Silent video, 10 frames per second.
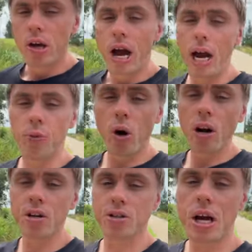And when
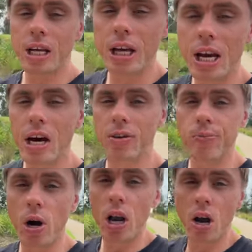I say get out of
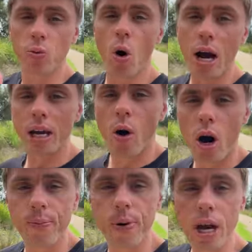my own way,
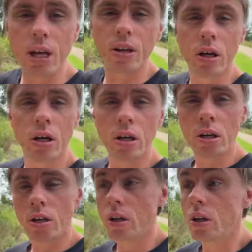I
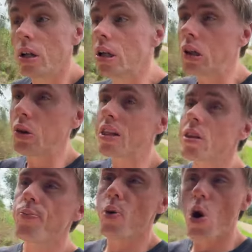mean let
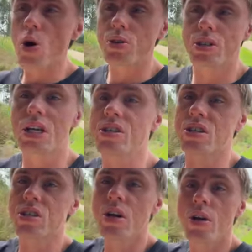the
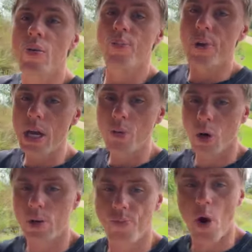process be
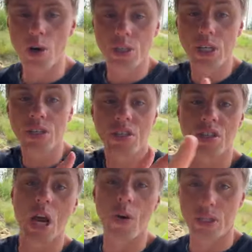what the process is
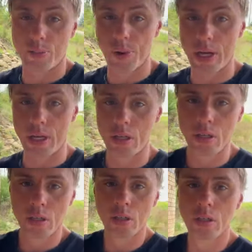going to be,
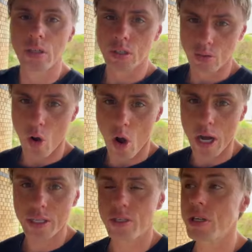
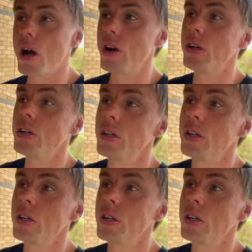right? So